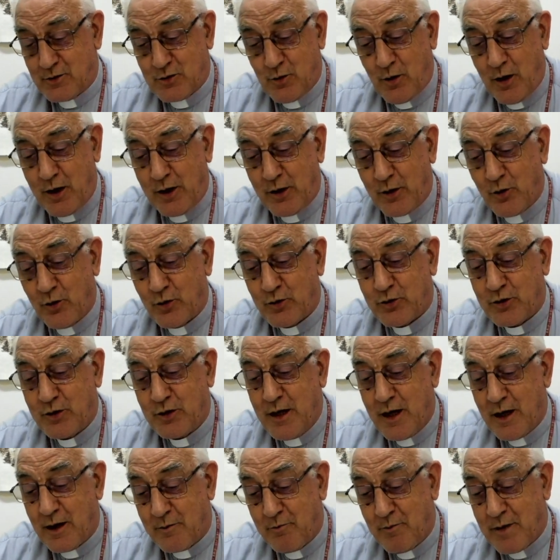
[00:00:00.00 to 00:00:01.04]
So I wrote,
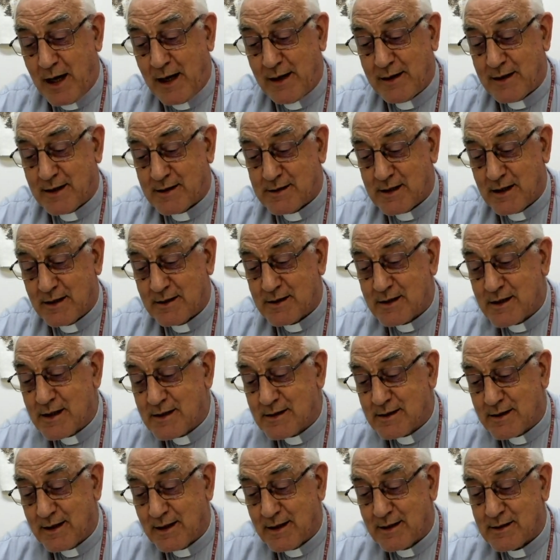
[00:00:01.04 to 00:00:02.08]
dear brothers and
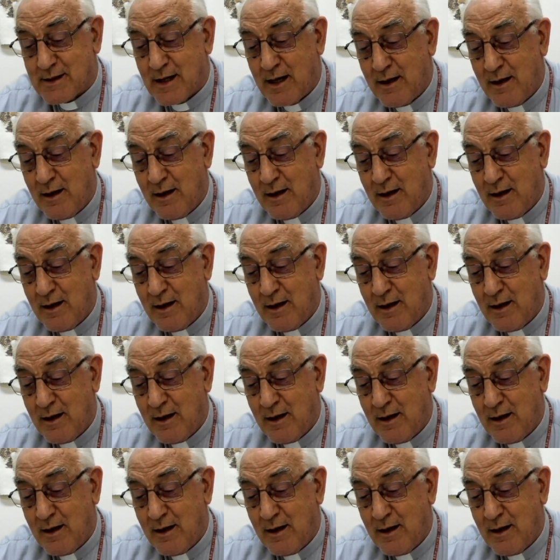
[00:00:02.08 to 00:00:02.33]
sisters,